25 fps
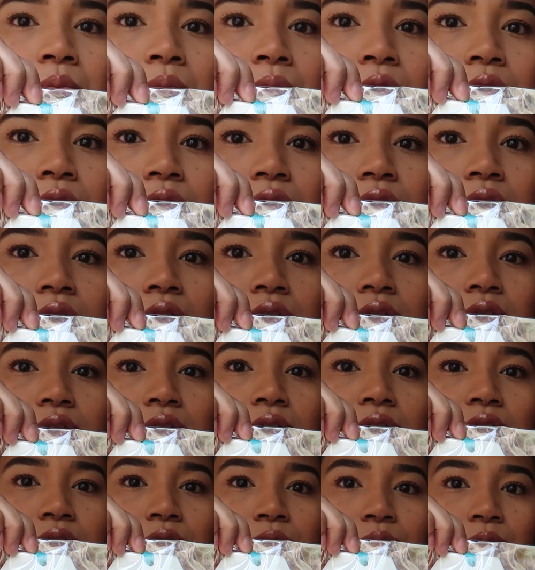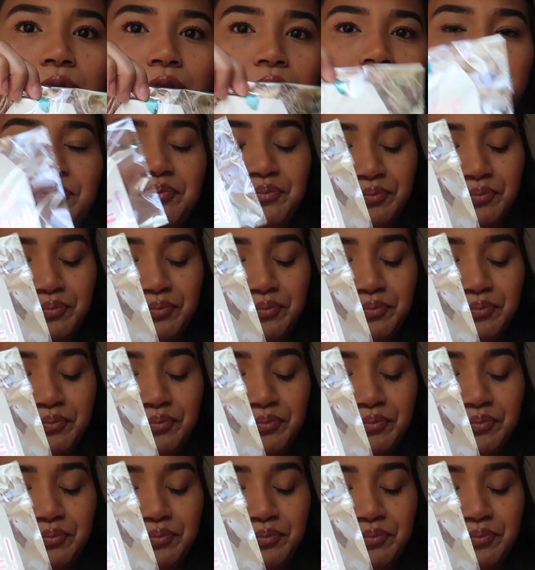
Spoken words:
polka dots as well.